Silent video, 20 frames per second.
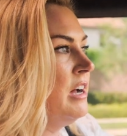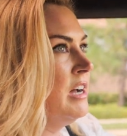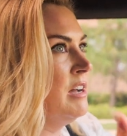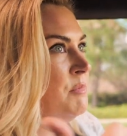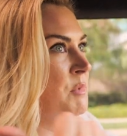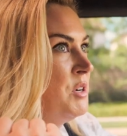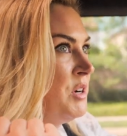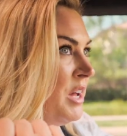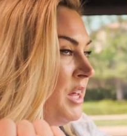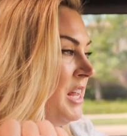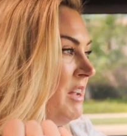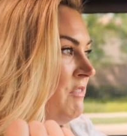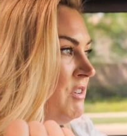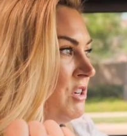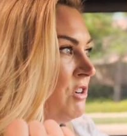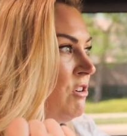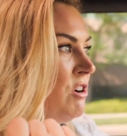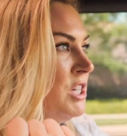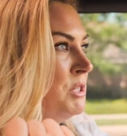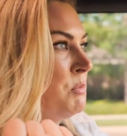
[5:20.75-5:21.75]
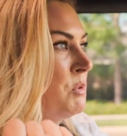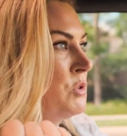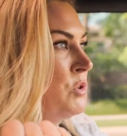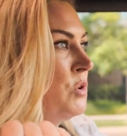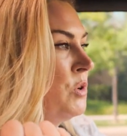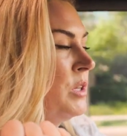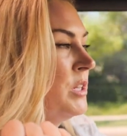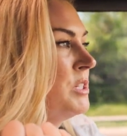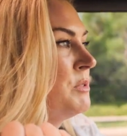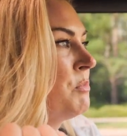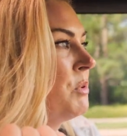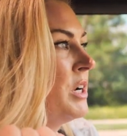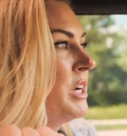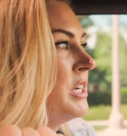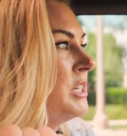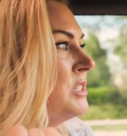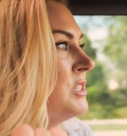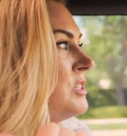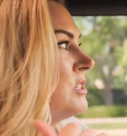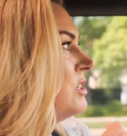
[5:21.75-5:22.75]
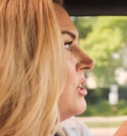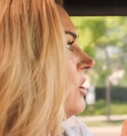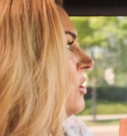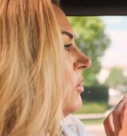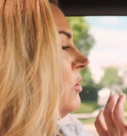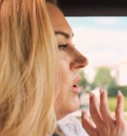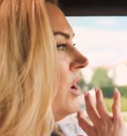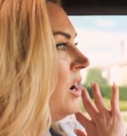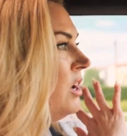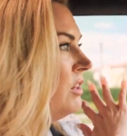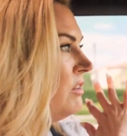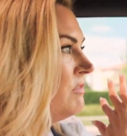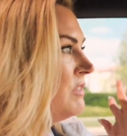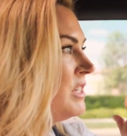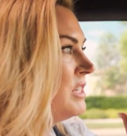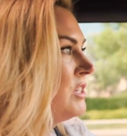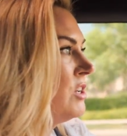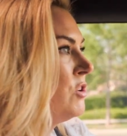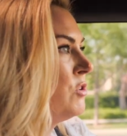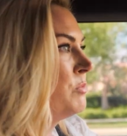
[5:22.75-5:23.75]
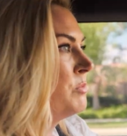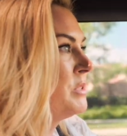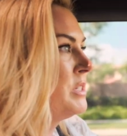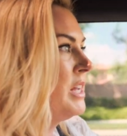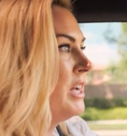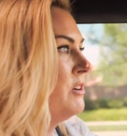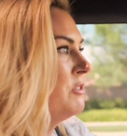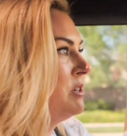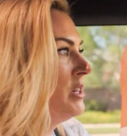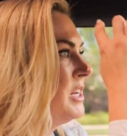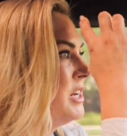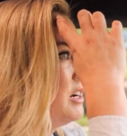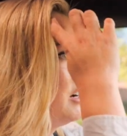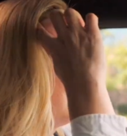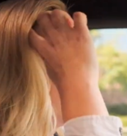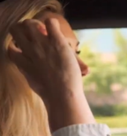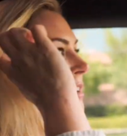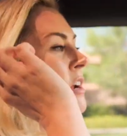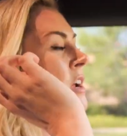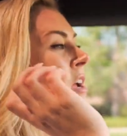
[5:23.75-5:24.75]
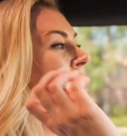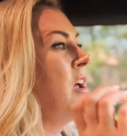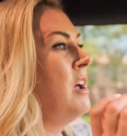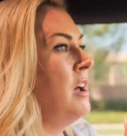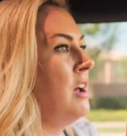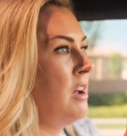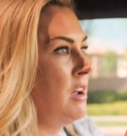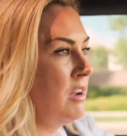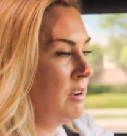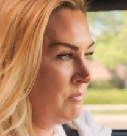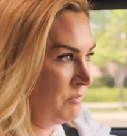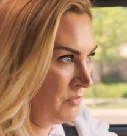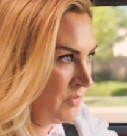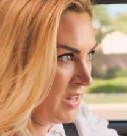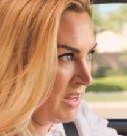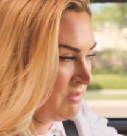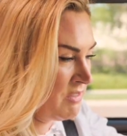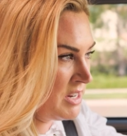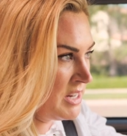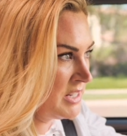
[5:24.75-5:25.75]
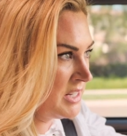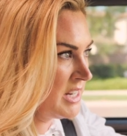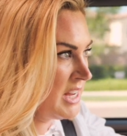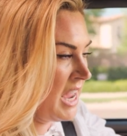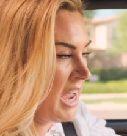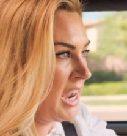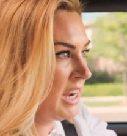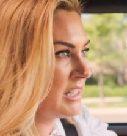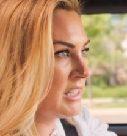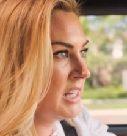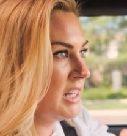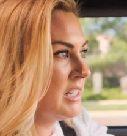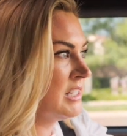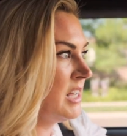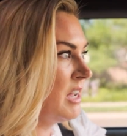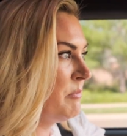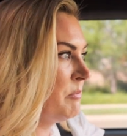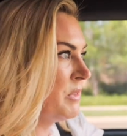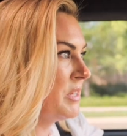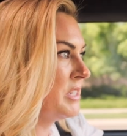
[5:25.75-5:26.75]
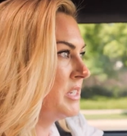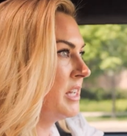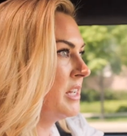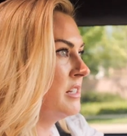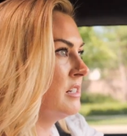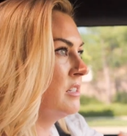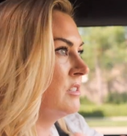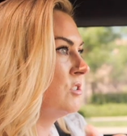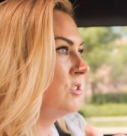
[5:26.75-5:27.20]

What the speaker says: They're not having to cross Portola Springs. So all of these homes down here have easy access up this hill